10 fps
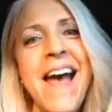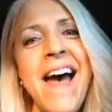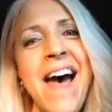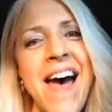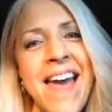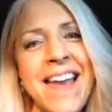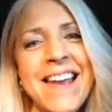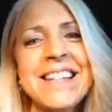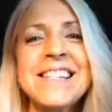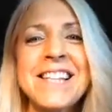Hi,
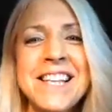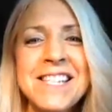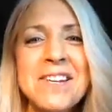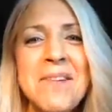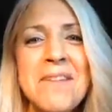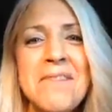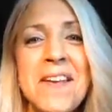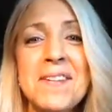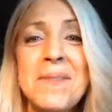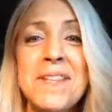it's Lisa
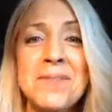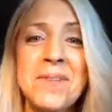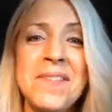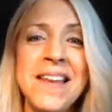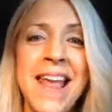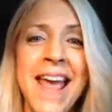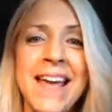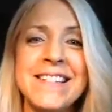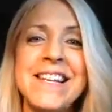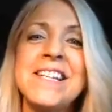Greenfield with
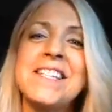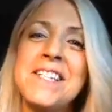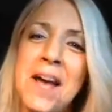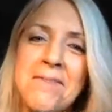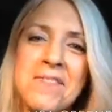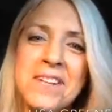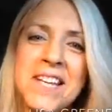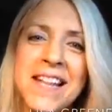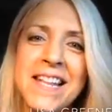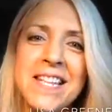Truthinhand, and it's time for your
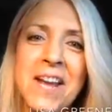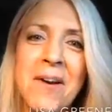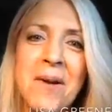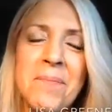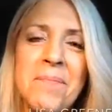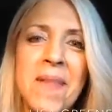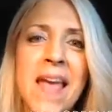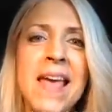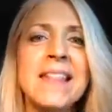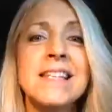daily tarot.
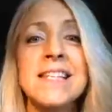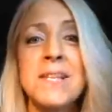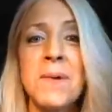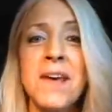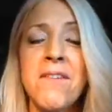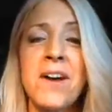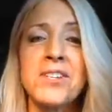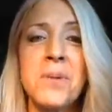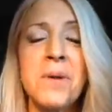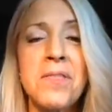This is the week of
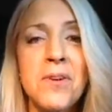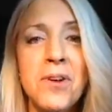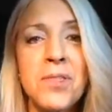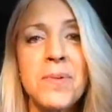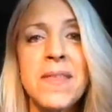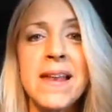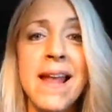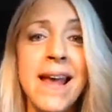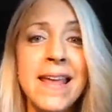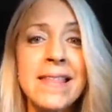October 3rd through the
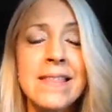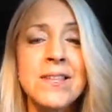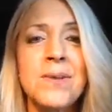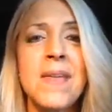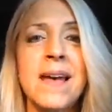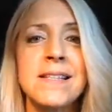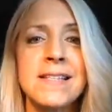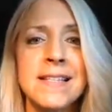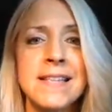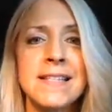9th,
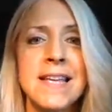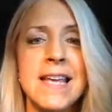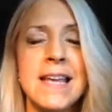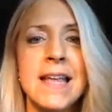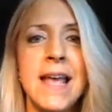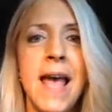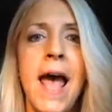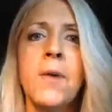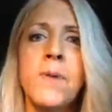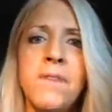2016,
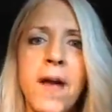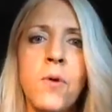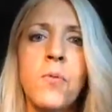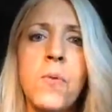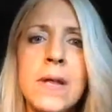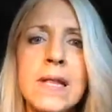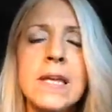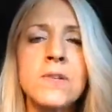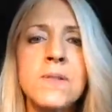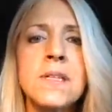and we've got a really
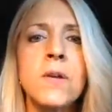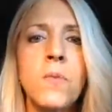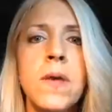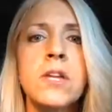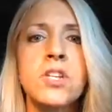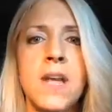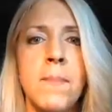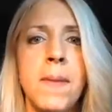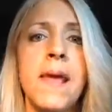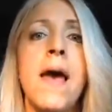interesting week
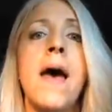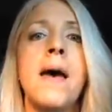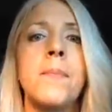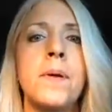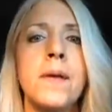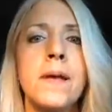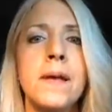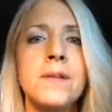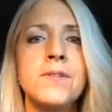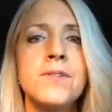shaping up.
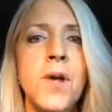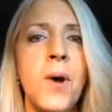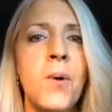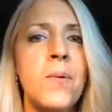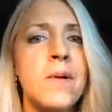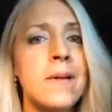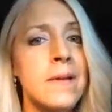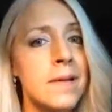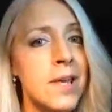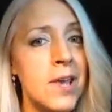So,
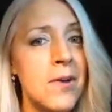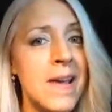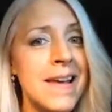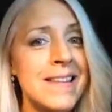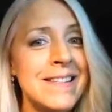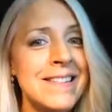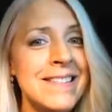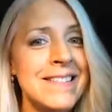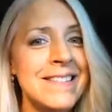curious?